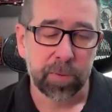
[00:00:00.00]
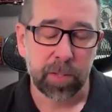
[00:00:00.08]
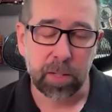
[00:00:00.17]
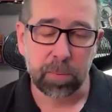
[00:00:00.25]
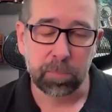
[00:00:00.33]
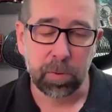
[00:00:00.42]

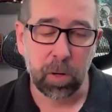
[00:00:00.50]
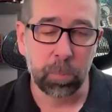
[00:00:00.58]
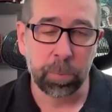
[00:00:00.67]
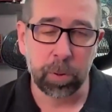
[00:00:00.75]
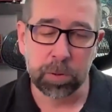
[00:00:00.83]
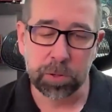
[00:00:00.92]

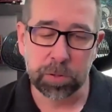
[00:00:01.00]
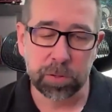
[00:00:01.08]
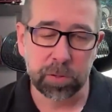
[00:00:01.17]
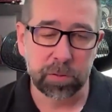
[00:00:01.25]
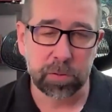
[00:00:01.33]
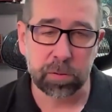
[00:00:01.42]
Home
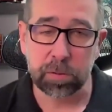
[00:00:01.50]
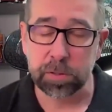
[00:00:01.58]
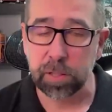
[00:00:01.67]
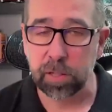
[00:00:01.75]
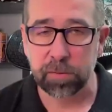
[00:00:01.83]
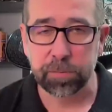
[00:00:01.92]
purchases are
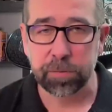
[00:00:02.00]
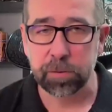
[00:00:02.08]
tough.